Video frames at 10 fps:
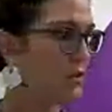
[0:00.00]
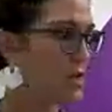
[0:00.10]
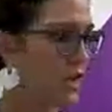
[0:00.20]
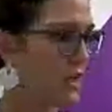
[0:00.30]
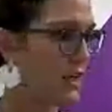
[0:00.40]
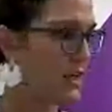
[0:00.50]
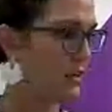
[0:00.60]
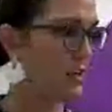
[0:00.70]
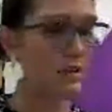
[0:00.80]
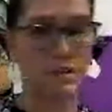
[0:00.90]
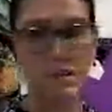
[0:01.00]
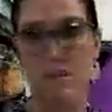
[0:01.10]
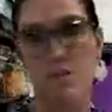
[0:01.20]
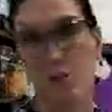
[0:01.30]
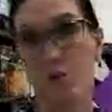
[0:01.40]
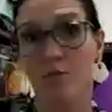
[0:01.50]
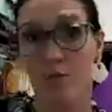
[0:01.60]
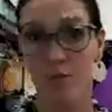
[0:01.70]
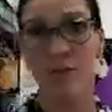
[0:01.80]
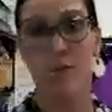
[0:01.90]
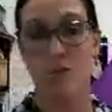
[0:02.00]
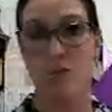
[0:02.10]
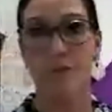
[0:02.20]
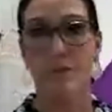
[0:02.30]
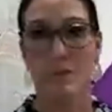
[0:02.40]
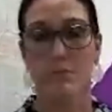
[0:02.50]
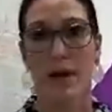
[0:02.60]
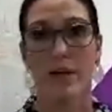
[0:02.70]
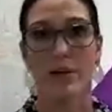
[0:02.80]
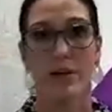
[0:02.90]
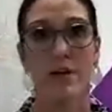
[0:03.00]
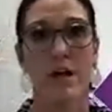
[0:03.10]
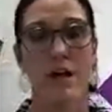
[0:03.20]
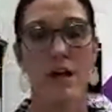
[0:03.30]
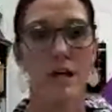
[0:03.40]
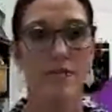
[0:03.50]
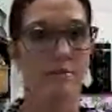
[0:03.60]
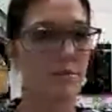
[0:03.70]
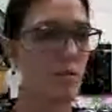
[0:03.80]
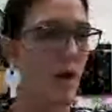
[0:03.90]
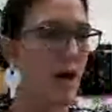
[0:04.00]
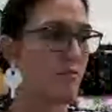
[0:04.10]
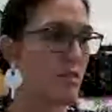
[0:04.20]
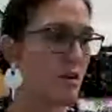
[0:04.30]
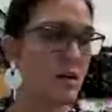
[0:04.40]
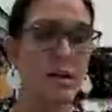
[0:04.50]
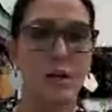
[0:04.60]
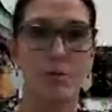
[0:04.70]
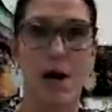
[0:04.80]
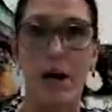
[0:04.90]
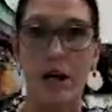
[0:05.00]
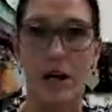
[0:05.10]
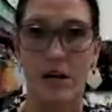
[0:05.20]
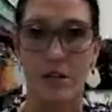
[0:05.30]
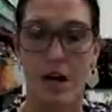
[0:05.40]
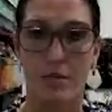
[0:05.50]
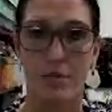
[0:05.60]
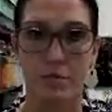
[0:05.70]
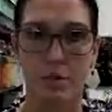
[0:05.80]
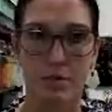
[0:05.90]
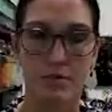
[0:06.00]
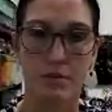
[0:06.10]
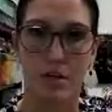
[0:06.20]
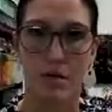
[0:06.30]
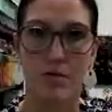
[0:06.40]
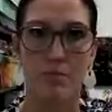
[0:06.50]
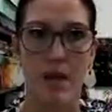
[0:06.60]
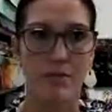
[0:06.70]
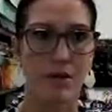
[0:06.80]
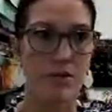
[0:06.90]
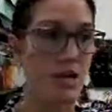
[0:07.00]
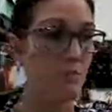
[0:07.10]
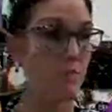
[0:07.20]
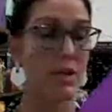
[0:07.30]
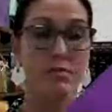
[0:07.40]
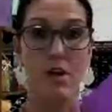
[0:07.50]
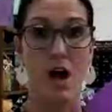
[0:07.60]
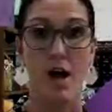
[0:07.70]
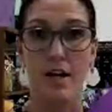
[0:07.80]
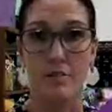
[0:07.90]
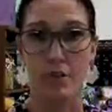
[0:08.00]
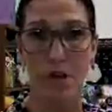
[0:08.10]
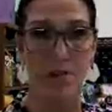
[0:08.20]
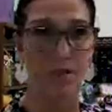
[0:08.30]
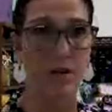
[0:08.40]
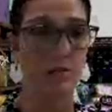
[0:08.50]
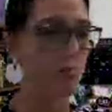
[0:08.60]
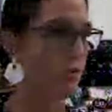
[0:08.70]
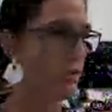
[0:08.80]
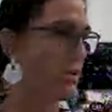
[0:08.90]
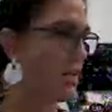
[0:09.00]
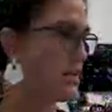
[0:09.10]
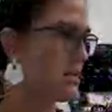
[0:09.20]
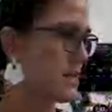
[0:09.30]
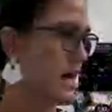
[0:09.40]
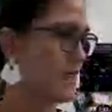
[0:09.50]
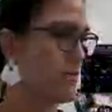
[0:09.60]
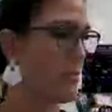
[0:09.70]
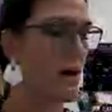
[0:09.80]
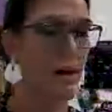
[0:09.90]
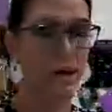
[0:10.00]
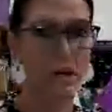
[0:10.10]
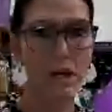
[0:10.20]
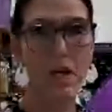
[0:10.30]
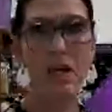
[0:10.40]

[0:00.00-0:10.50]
telling that this is your resident services binder. If you have the clear pocket on top, have it on top. But if not, if you have it in a folder that doesn't have the pocket,